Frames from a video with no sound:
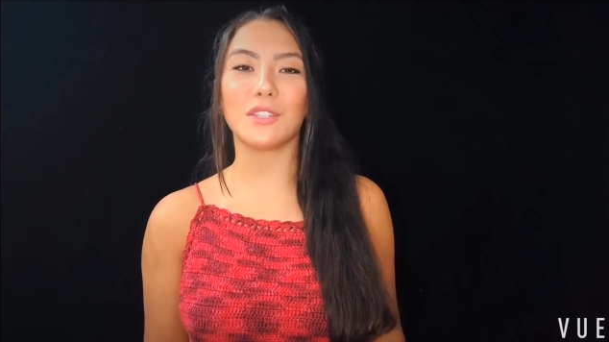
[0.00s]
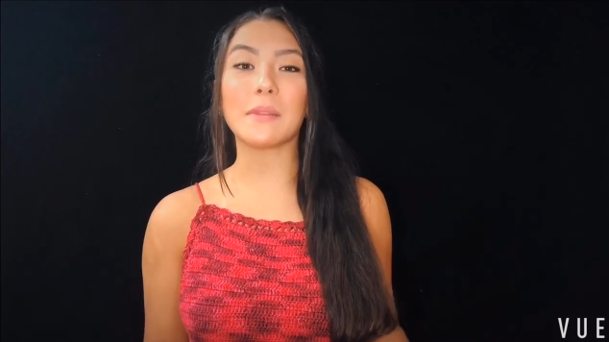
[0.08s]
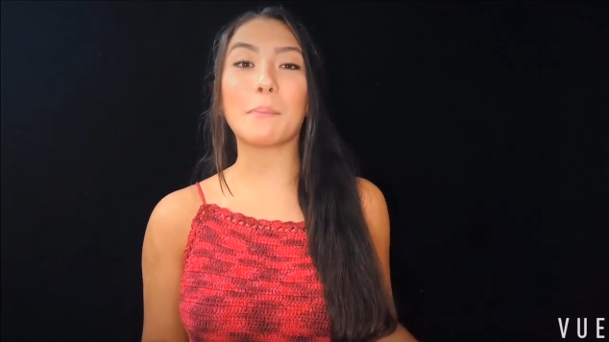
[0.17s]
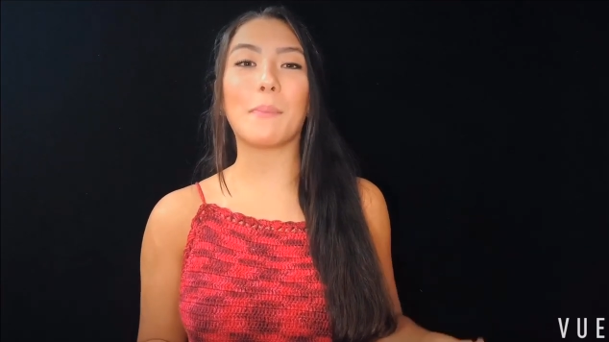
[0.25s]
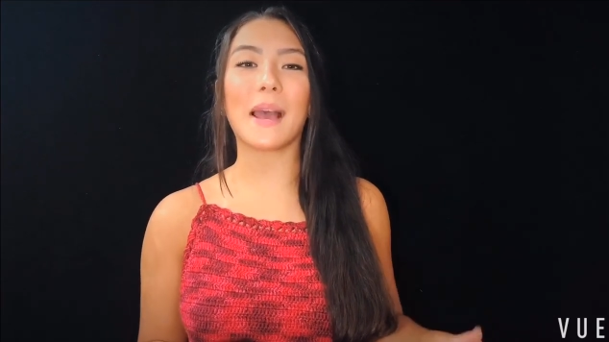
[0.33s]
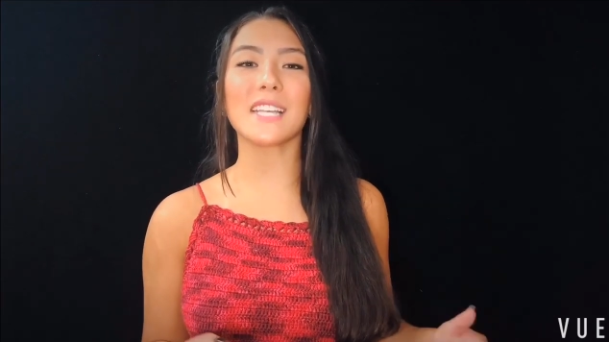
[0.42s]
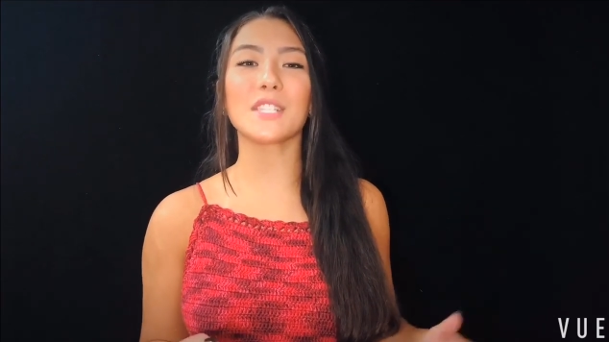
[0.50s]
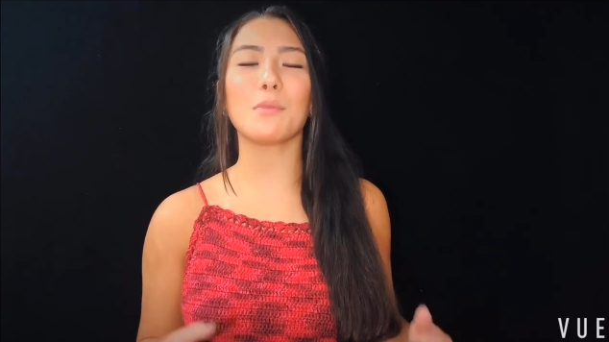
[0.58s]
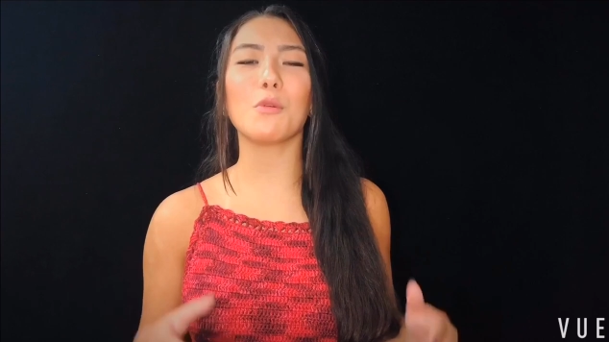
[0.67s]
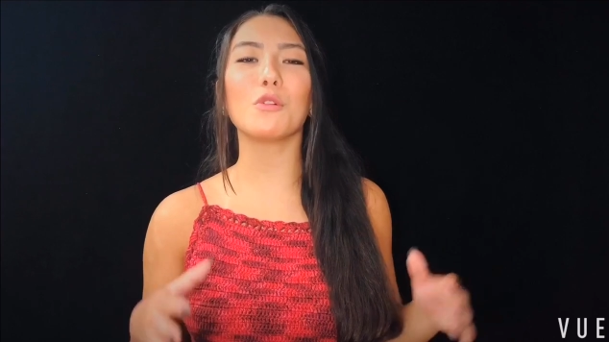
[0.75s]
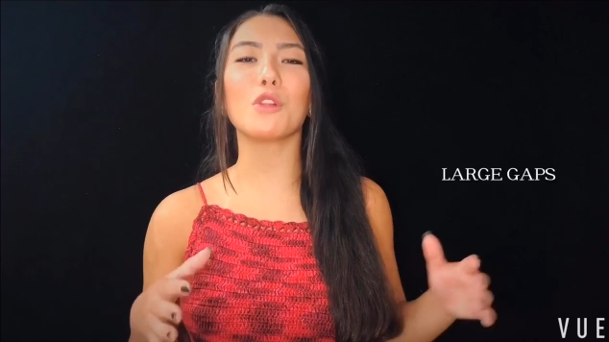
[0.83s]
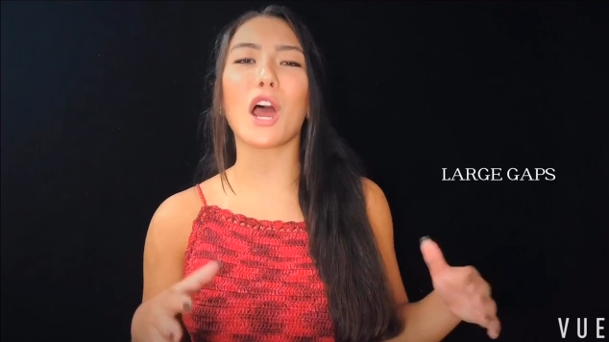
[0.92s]
to the
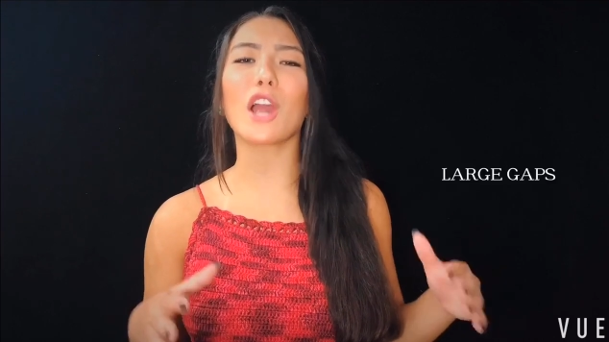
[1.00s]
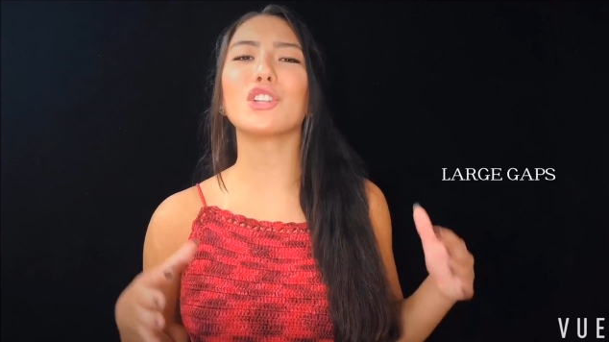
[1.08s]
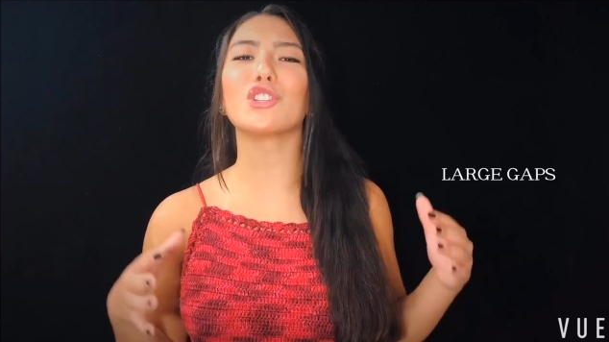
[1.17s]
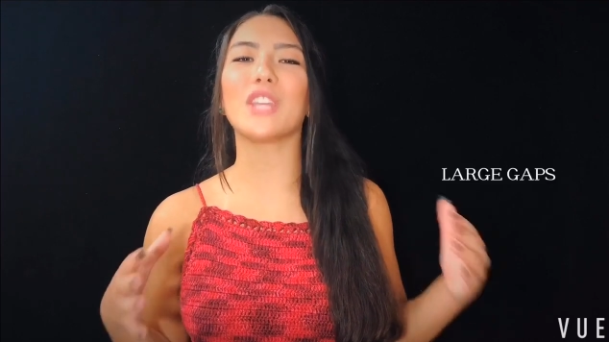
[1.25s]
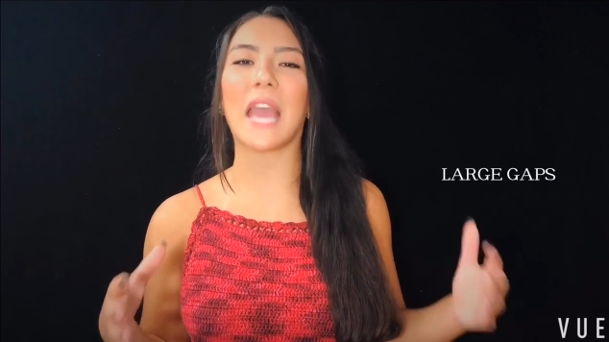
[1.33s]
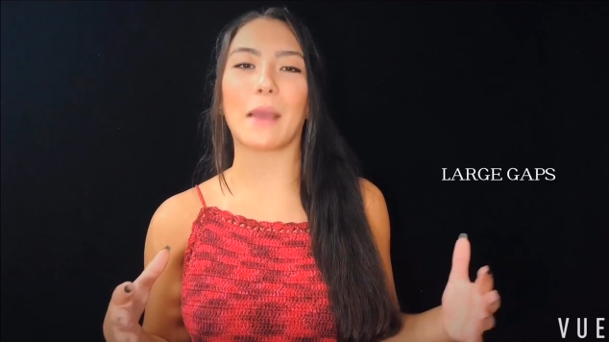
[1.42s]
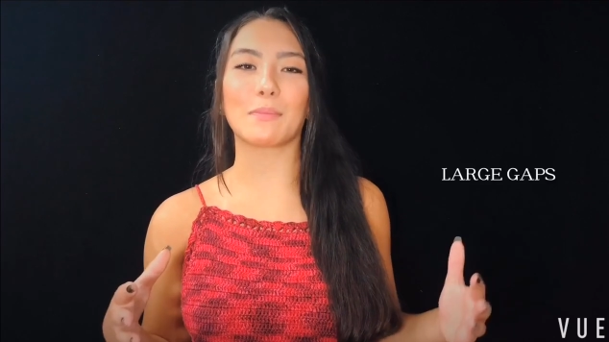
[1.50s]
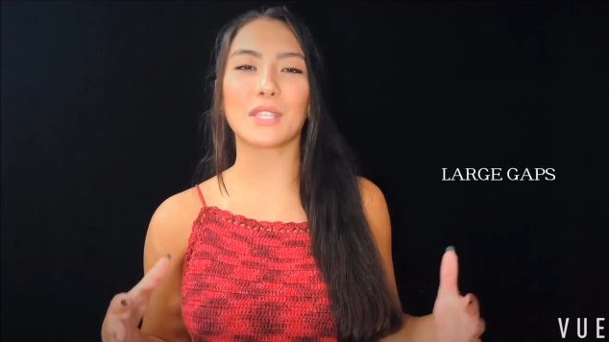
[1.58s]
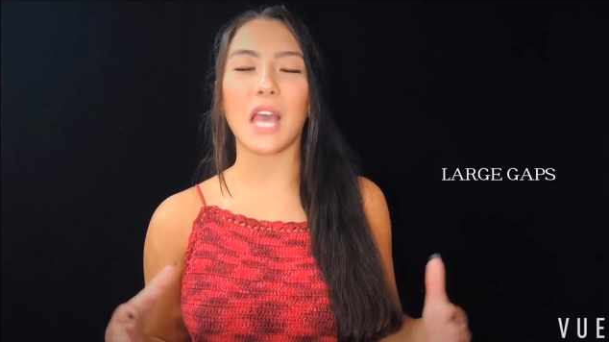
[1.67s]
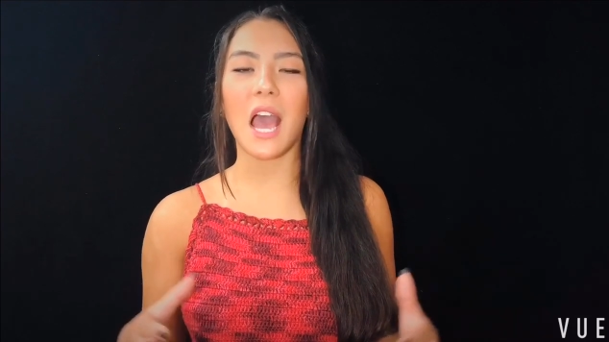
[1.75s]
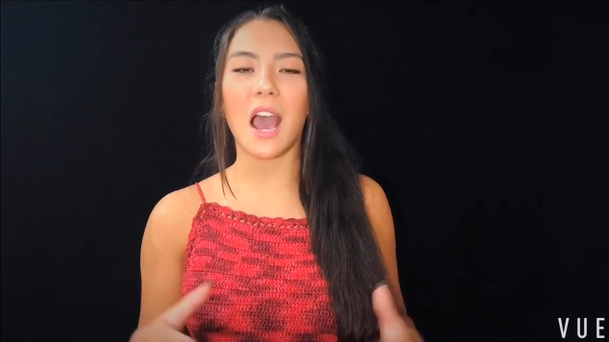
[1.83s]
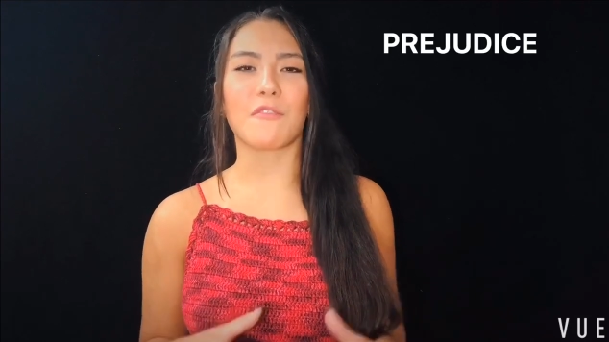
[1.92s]
impassable large
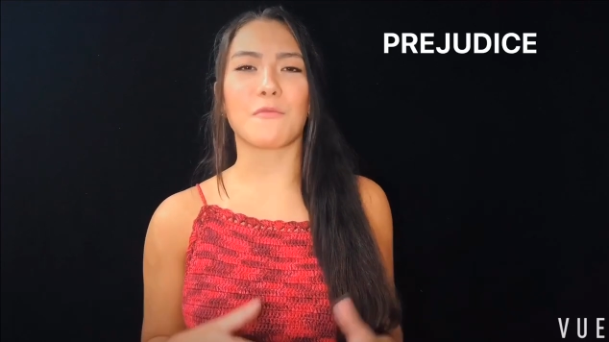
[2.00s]
gaps